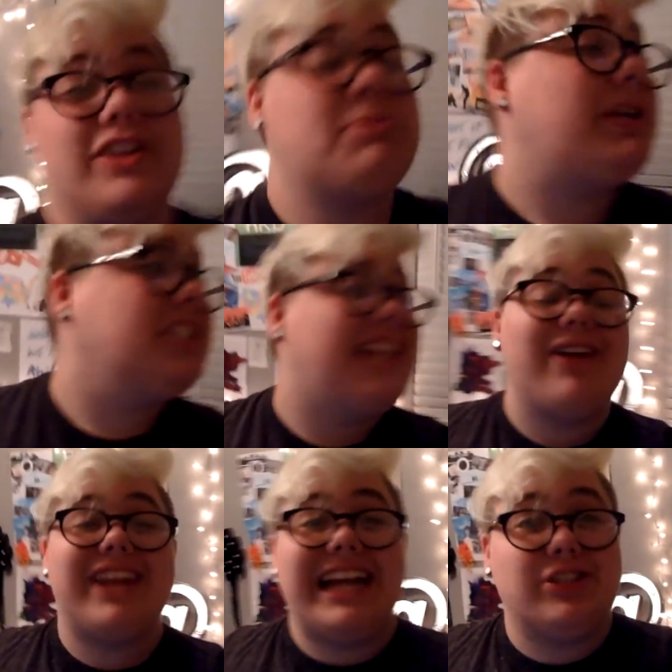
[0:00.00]
Especially now
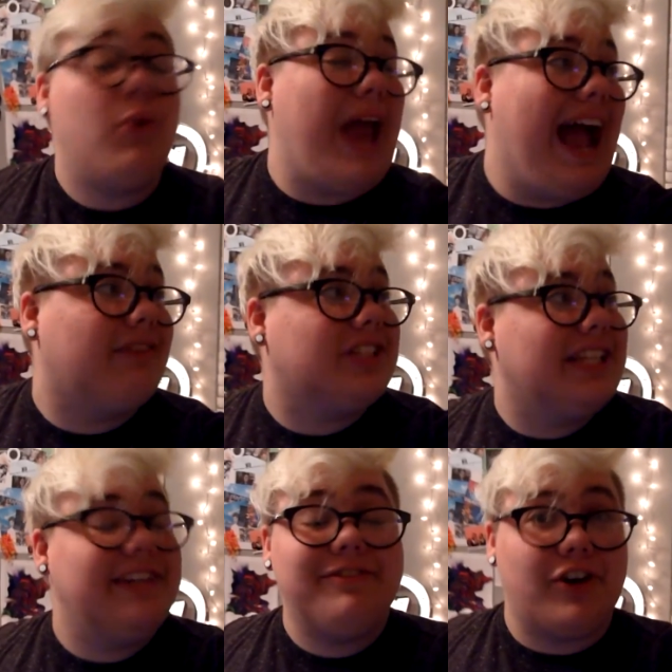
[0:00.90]
that I don't have to
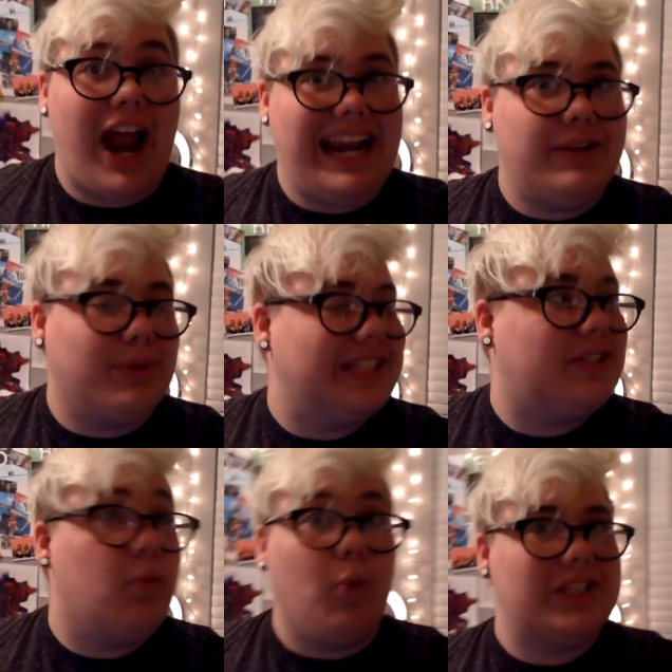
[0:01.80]
leave for any
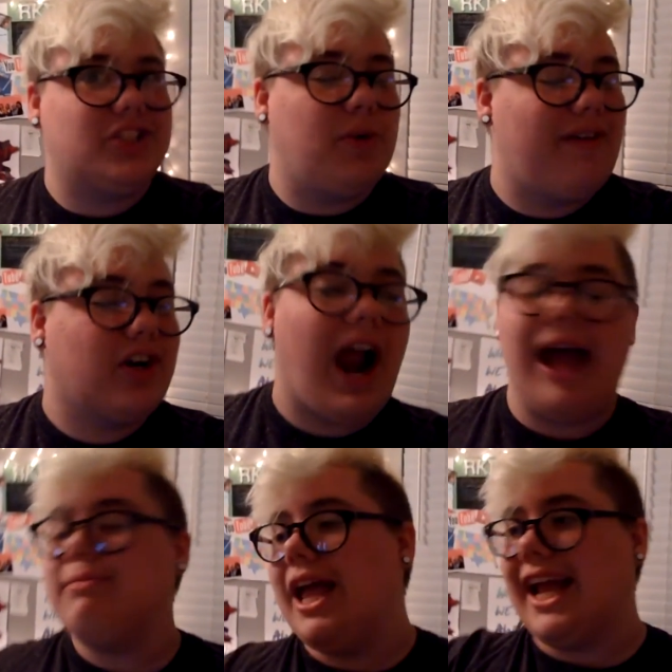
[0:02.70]
reason whatsoever.
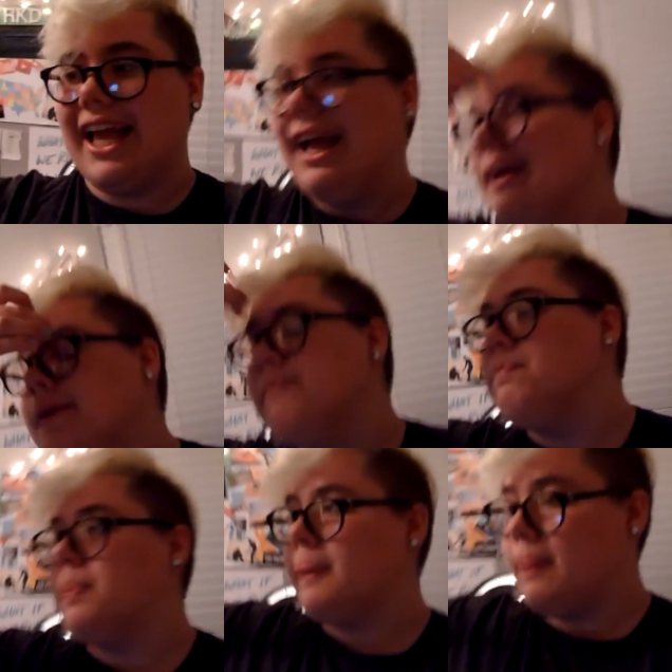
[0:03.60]
I'm like...
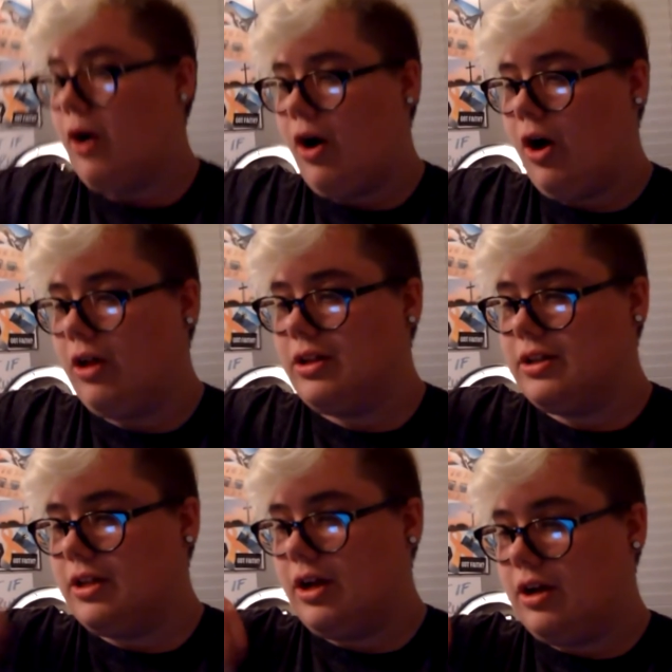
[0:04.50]
No snow
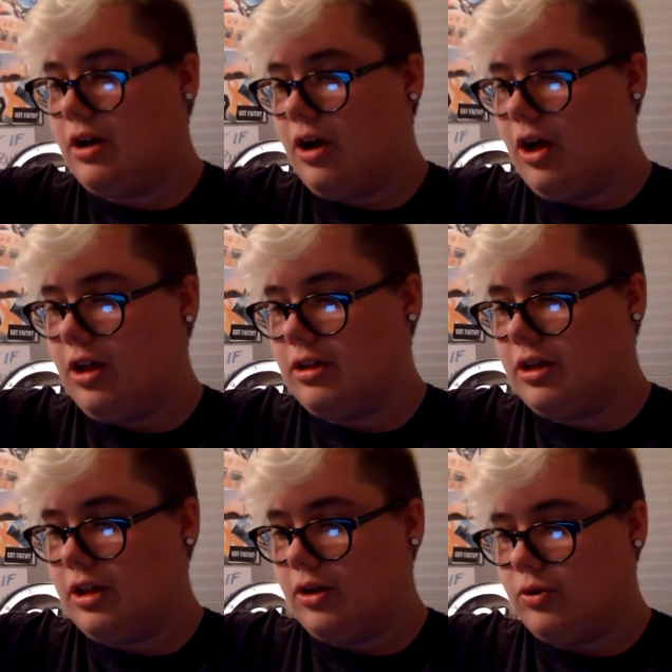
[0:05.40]
this next
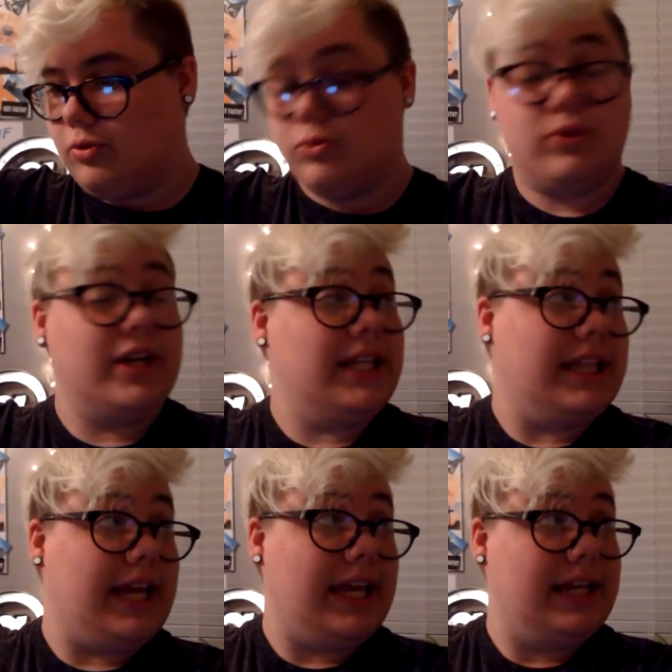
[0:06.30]
week.
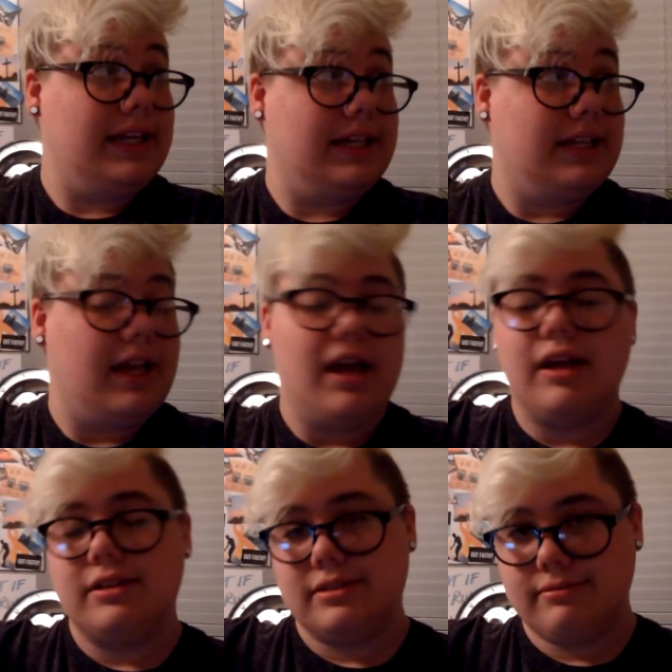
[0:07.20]
Really? It's not
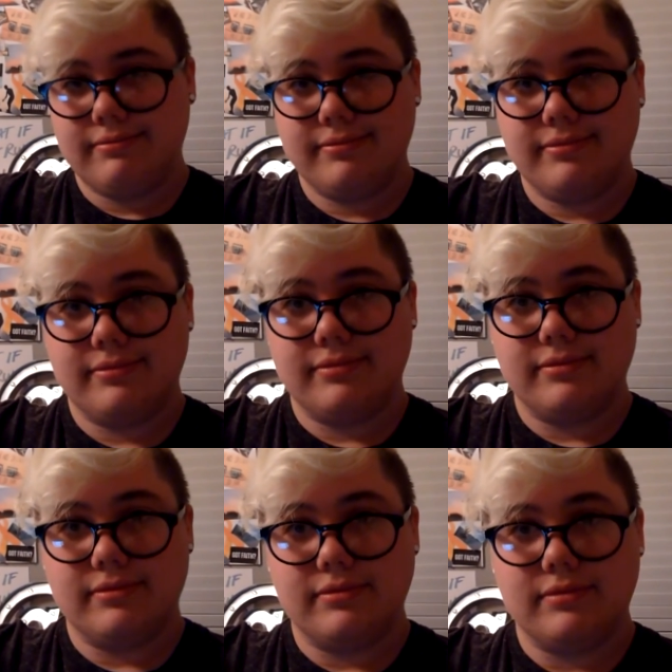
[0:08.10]
gonna get freezing
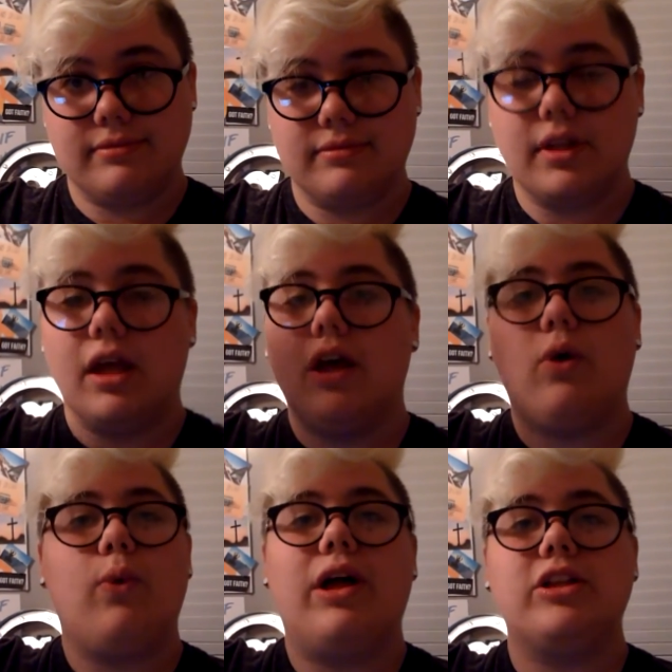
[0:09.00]
even alone.
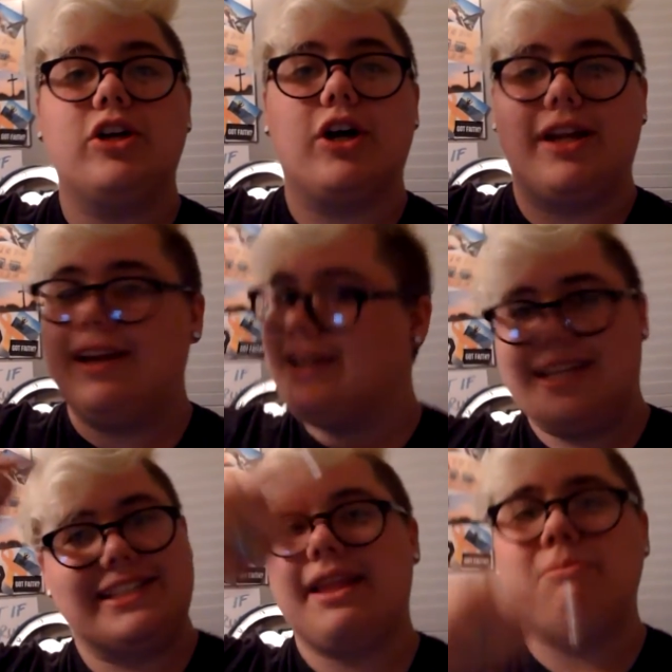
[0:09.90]
Well, good.
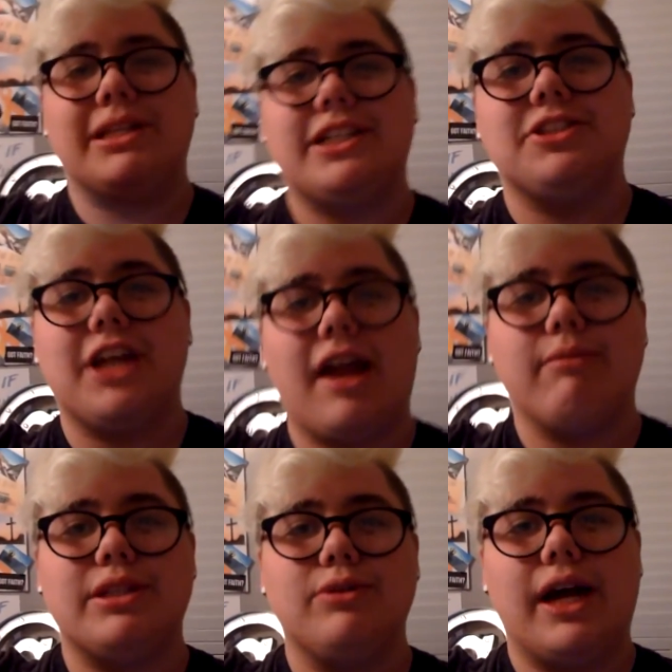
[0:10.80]
Guess that means I'll check in
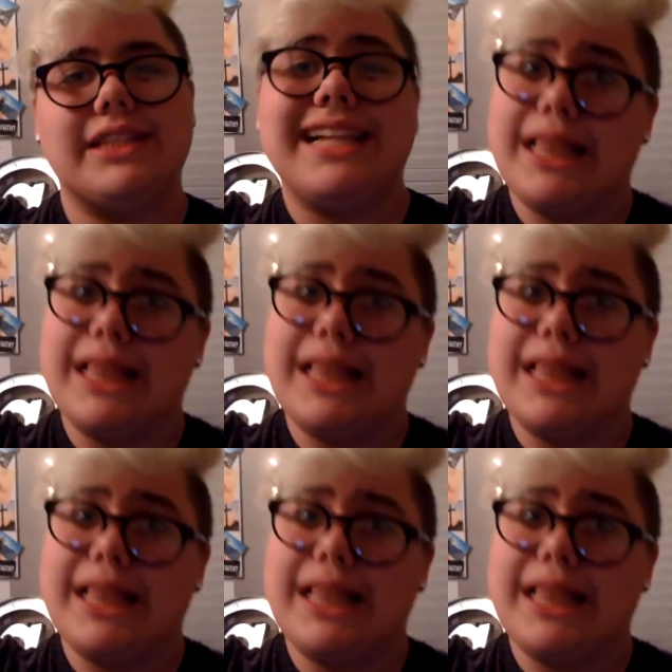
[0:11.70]
with you guys in a